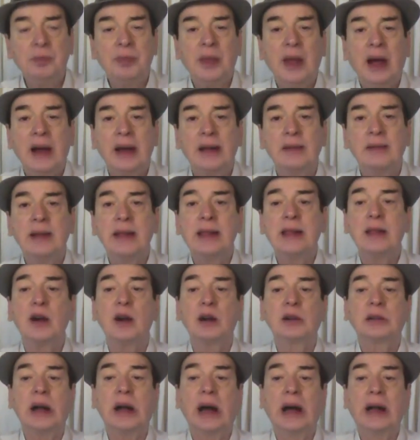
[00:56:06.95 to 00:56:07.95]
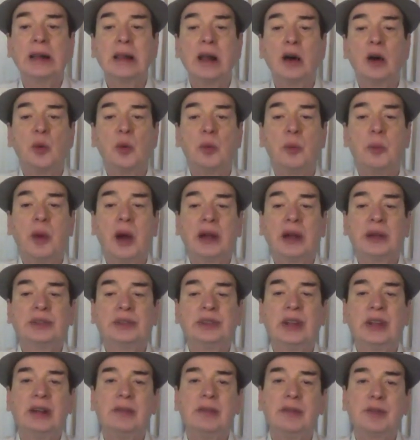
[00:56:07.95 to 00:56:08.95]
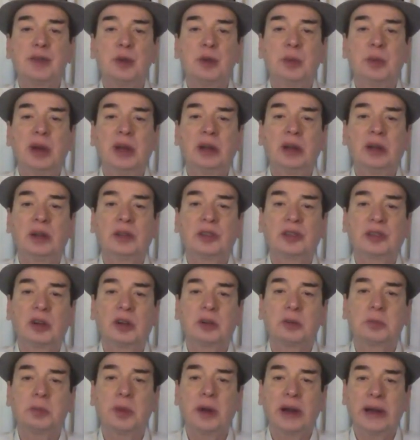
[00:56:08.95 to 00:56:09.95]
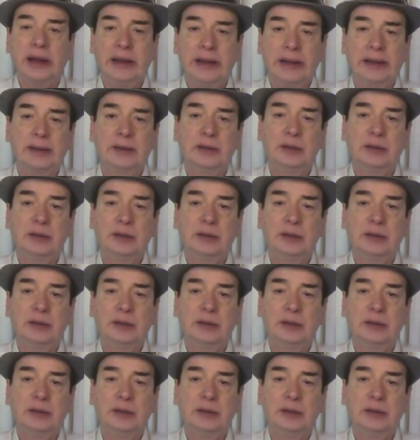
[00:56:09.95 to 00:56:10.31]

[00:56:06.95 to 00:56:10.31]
I will not allow myself to be disturbed by it.